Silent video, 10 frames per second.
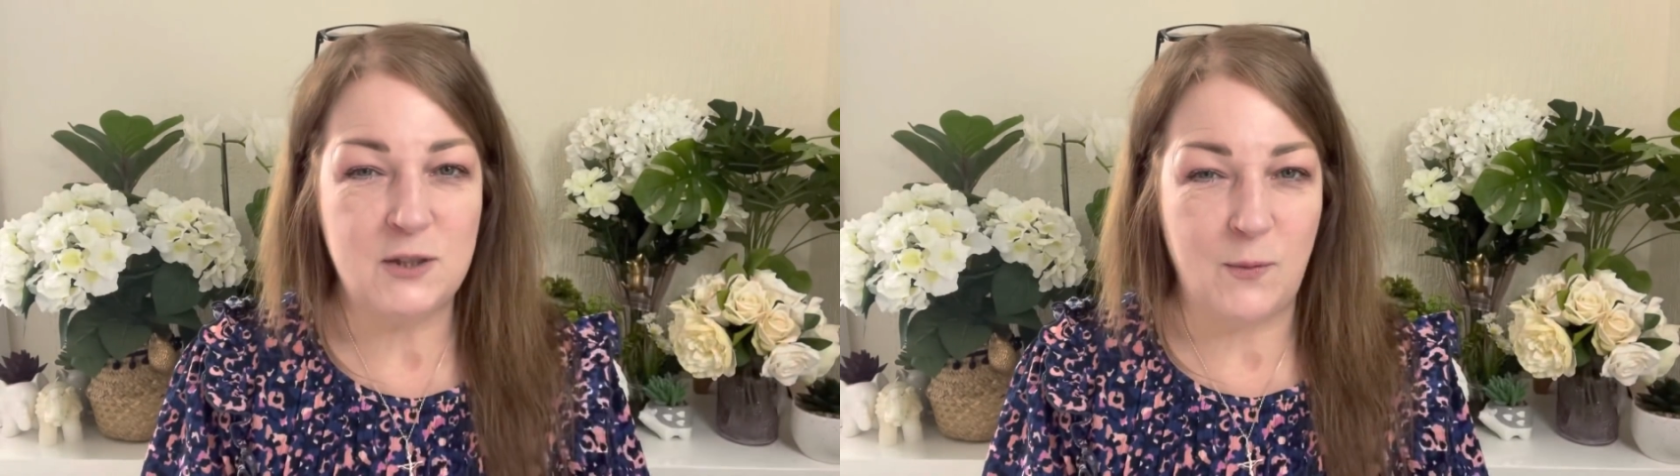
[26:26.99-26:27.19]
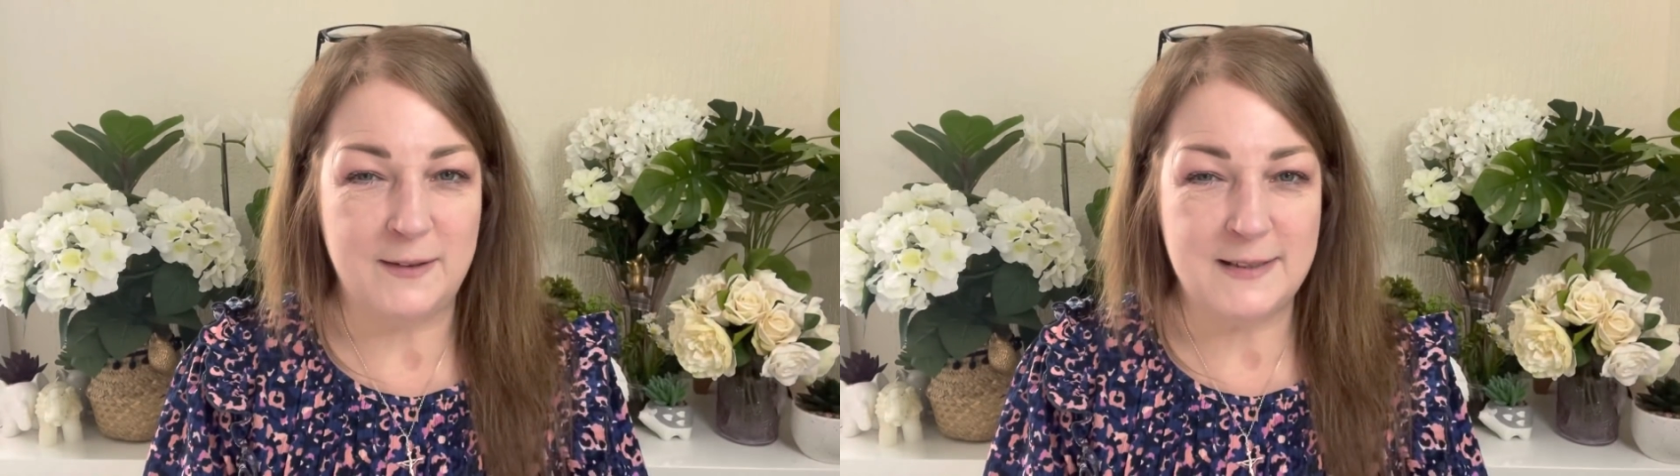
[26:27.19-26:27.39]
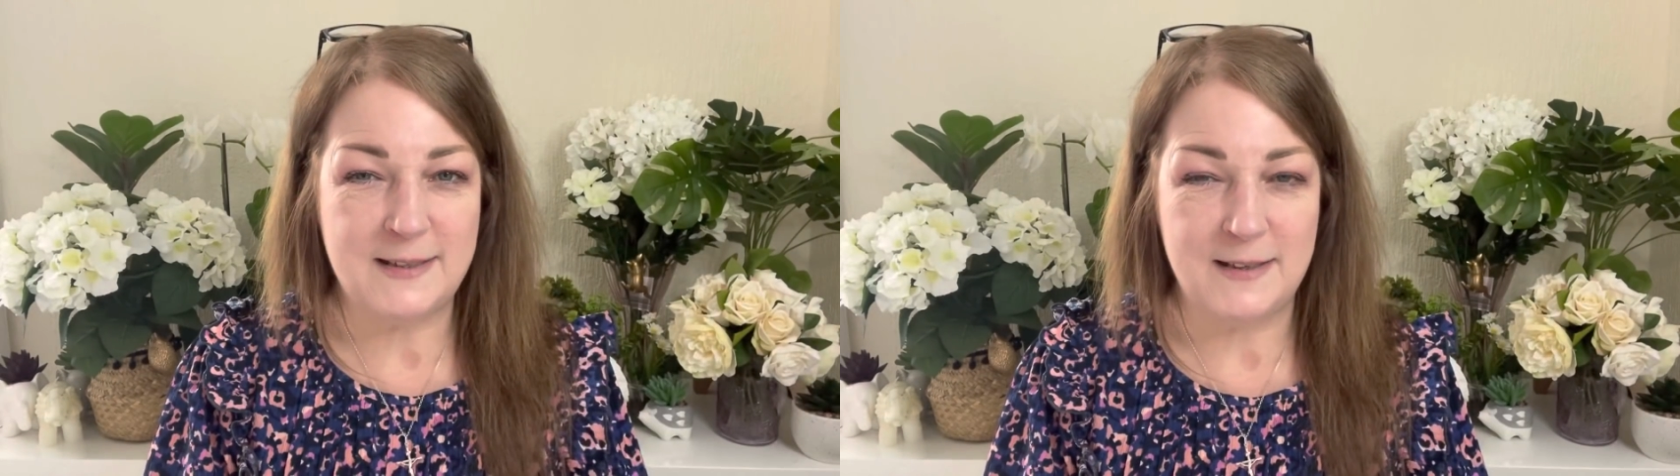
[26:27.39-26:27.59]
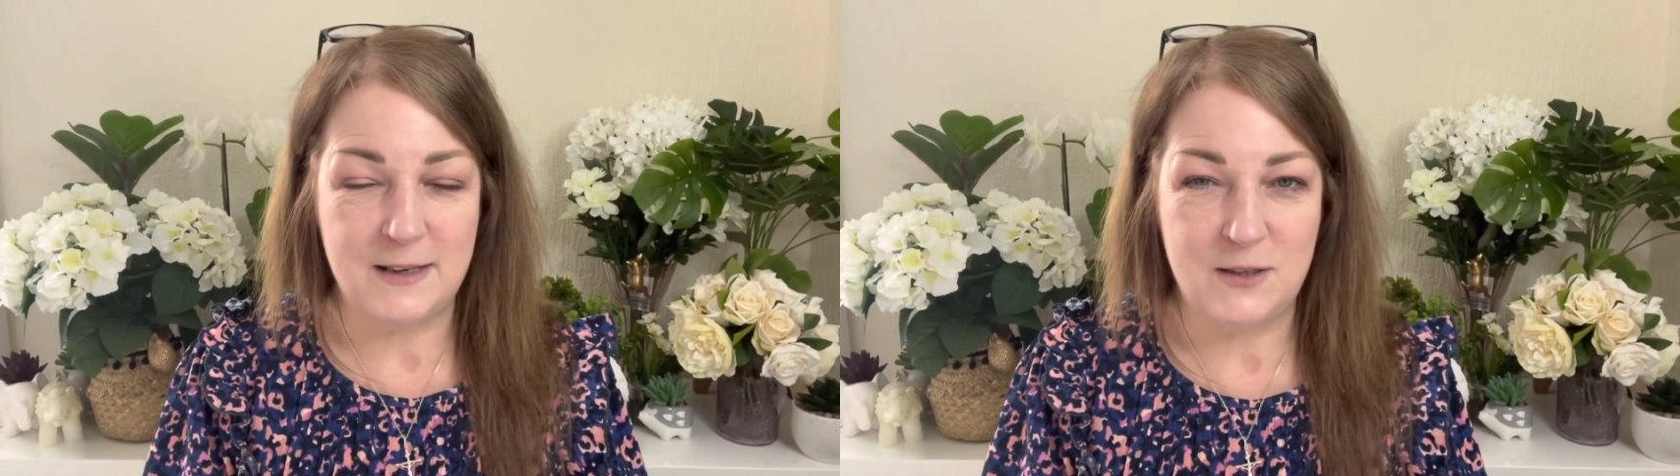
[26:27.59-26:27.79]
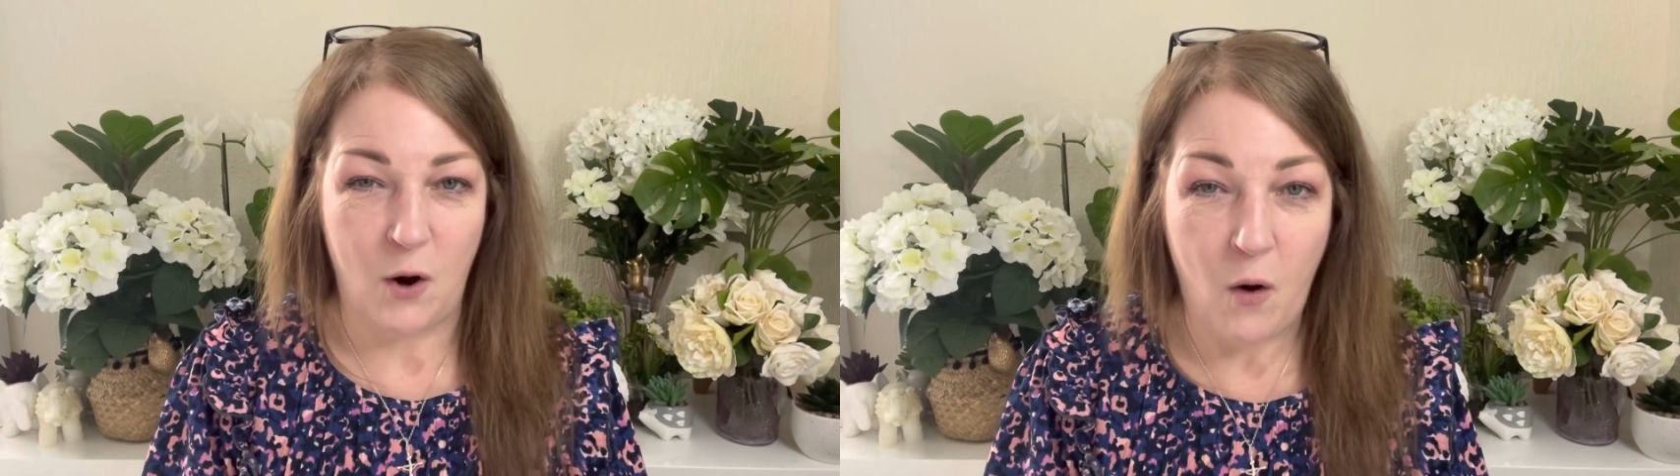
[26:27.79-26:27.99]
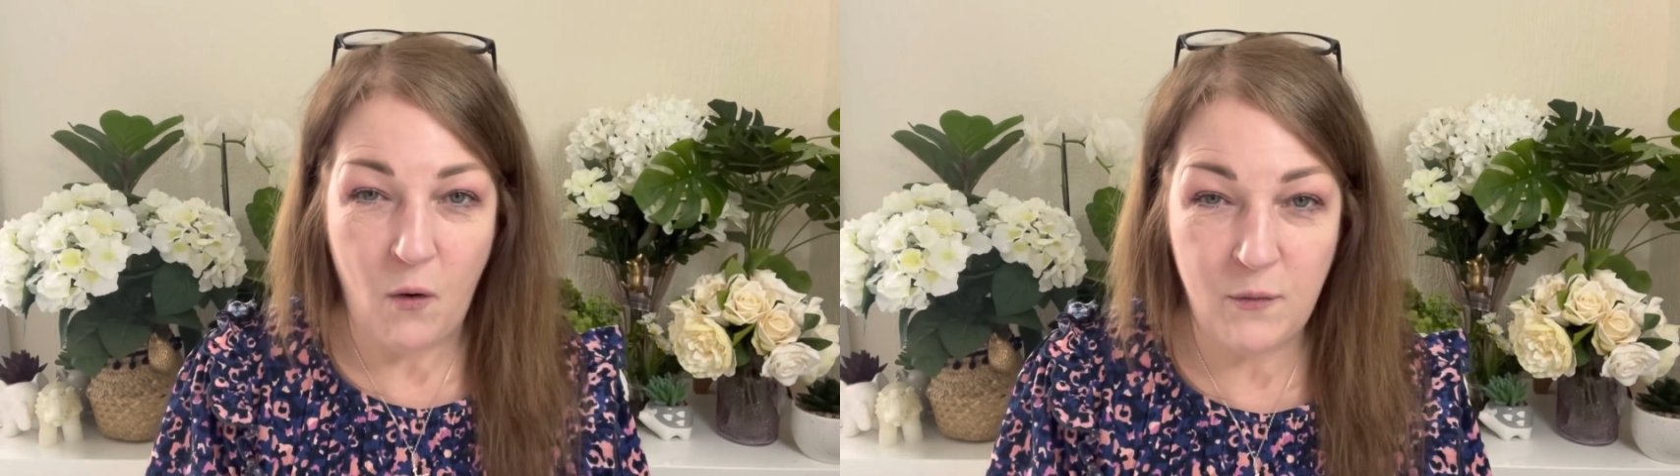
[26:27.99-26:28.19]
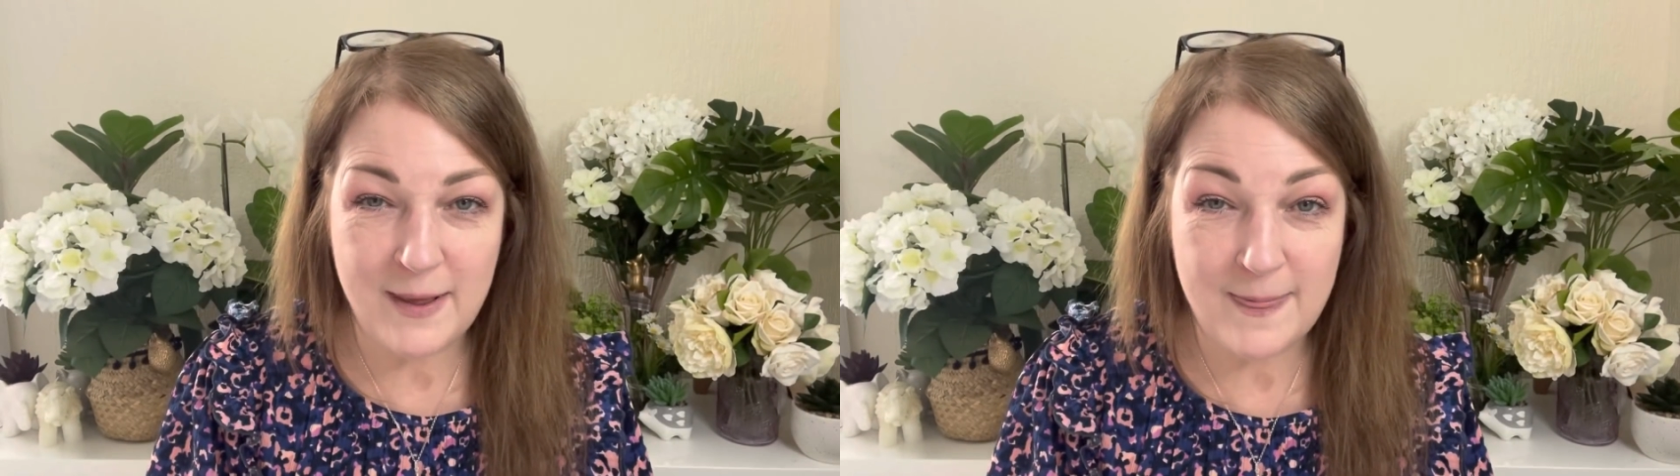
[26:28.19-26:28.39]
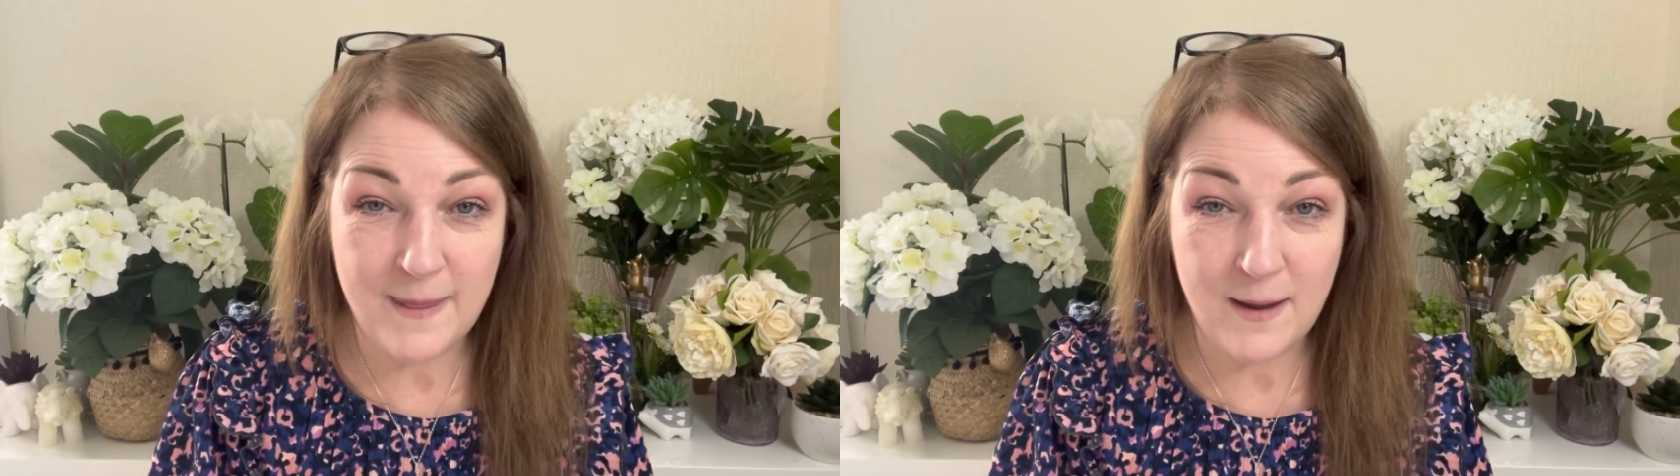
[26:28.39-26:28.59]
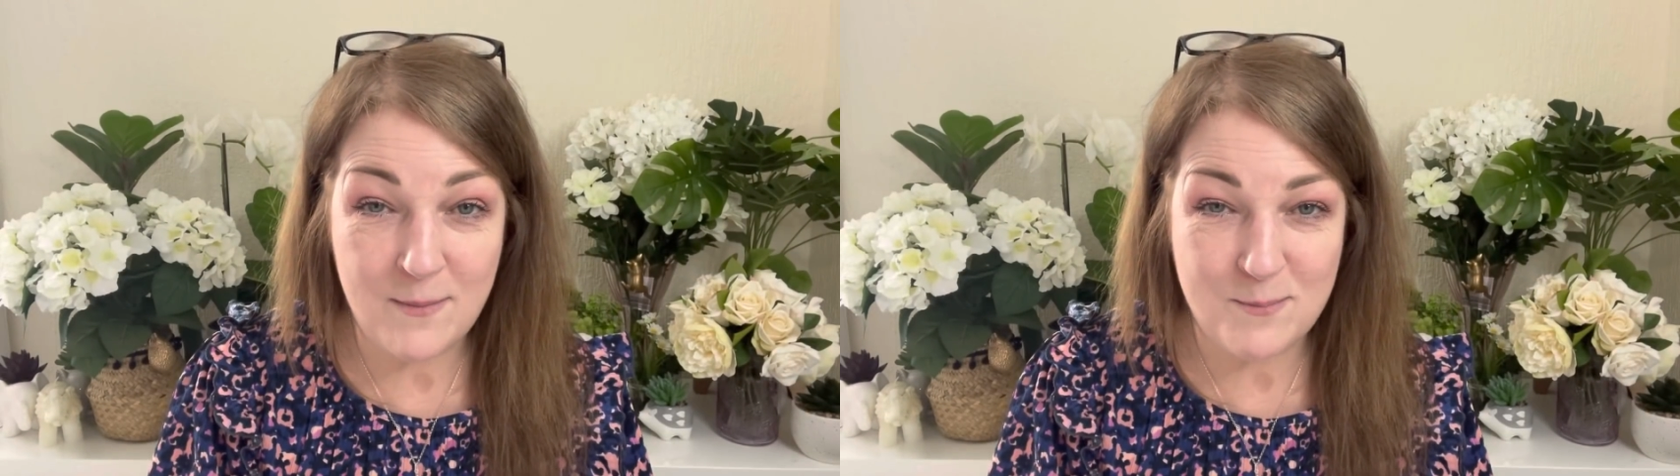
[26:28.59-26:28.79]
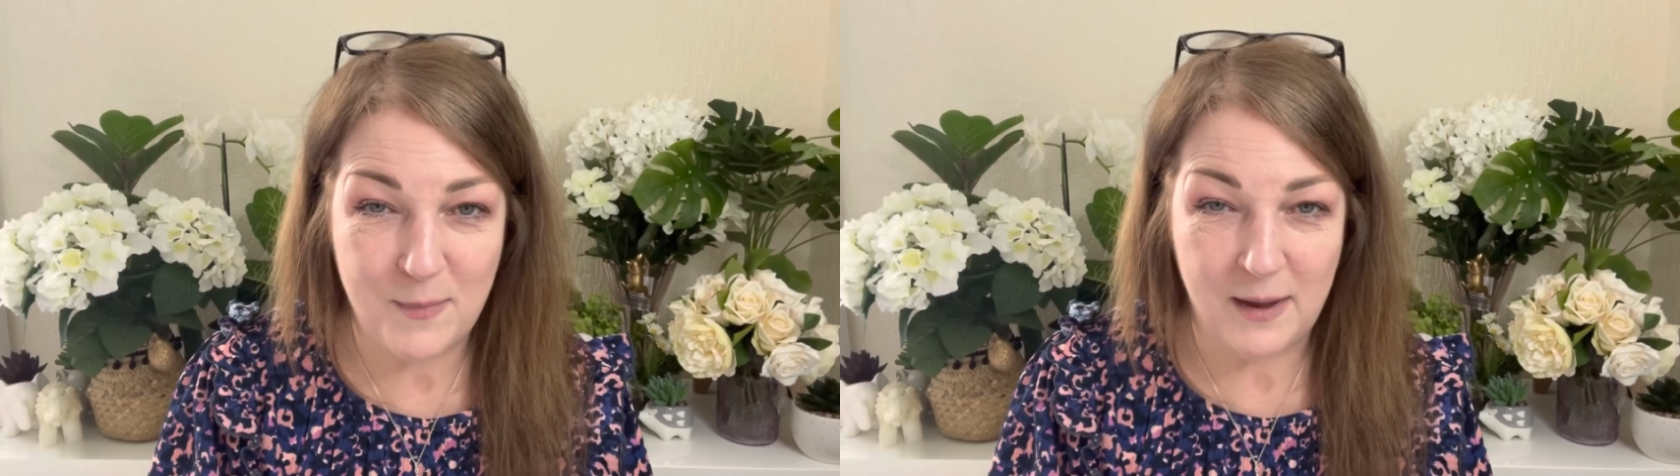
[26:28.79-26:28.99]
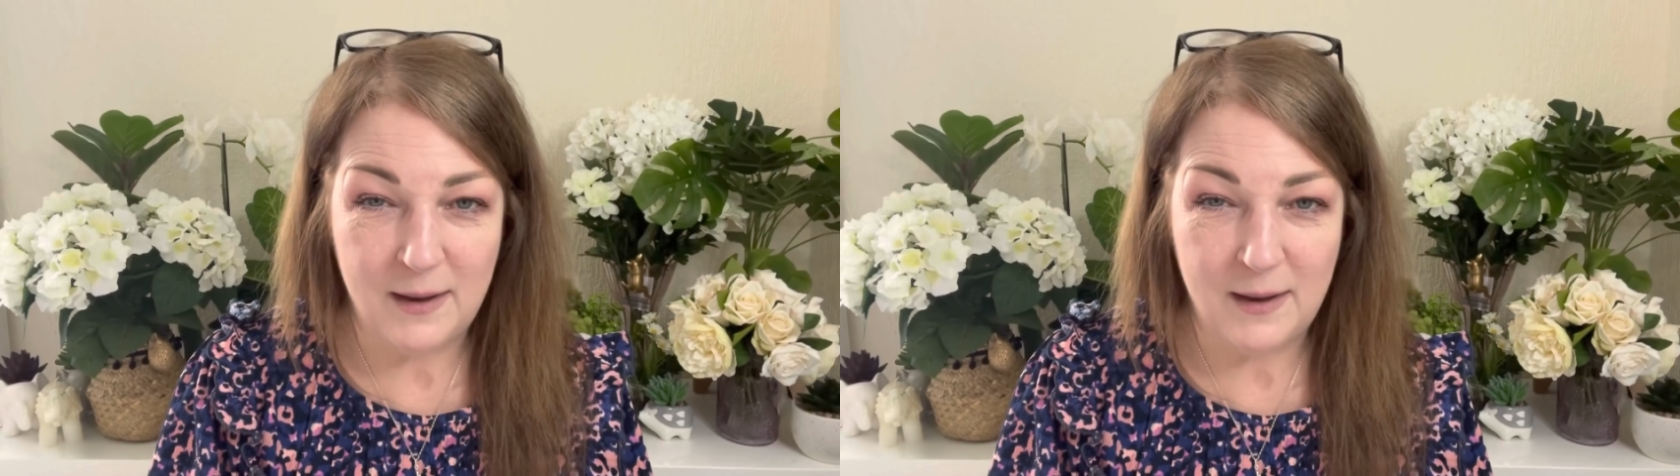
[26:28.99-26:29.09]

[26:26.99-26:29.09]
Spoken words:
to answer the door in them.